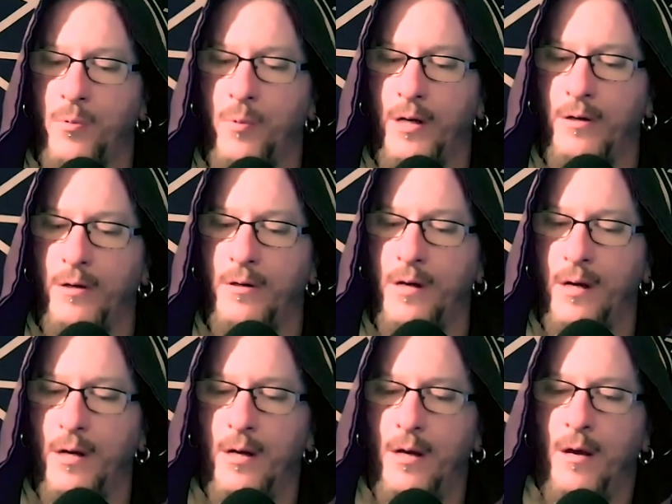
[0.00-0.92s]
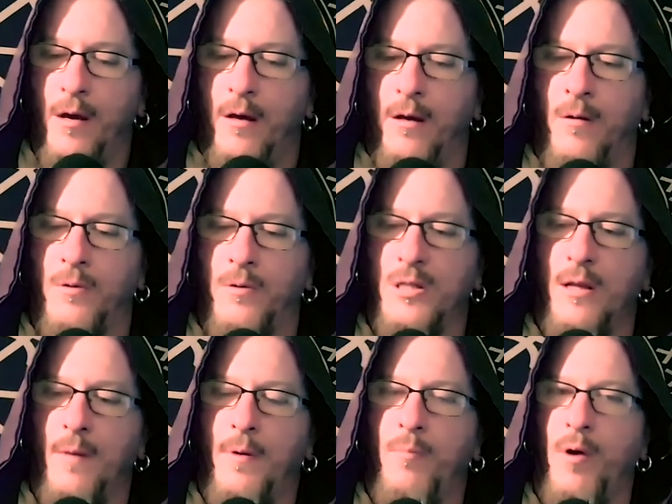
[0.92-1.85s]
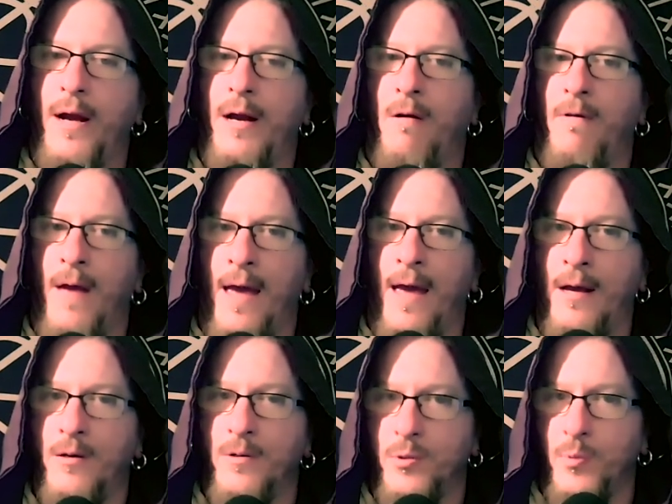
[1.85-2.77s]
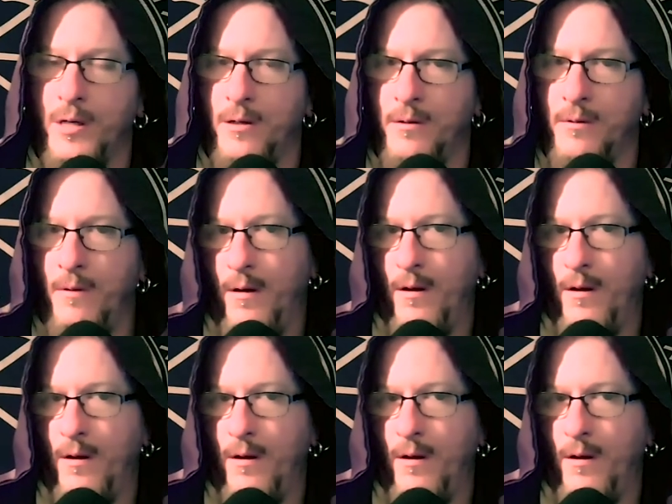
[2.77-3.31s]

We could, you know, slip and break our ankles. We could,